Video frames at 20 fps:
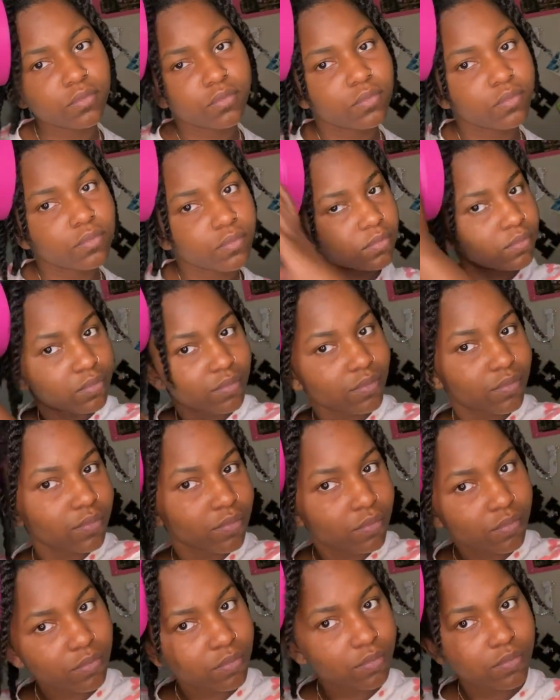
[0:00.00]
out.
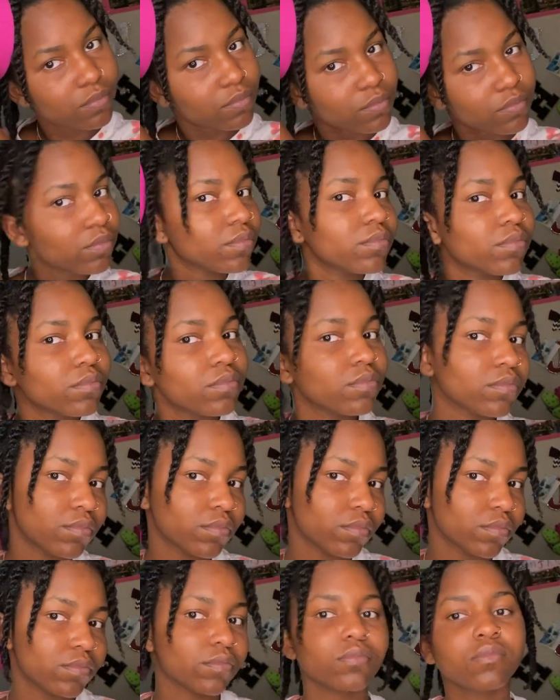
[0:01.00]
Is this what it
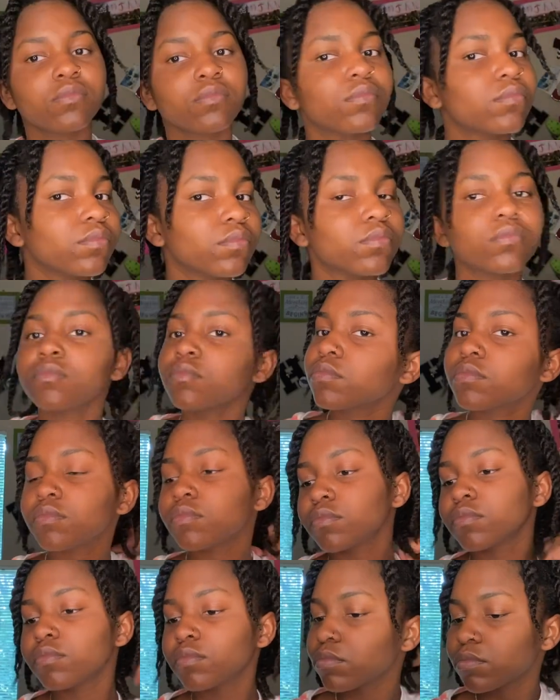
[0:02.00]
is?
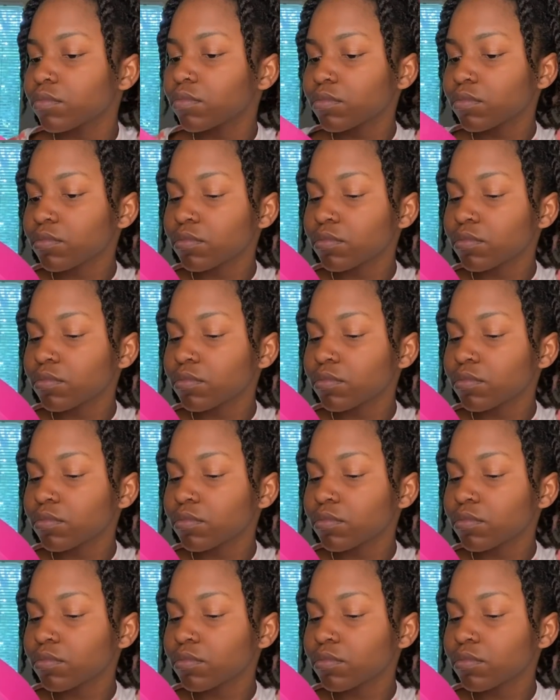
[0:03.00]
Okay, it was a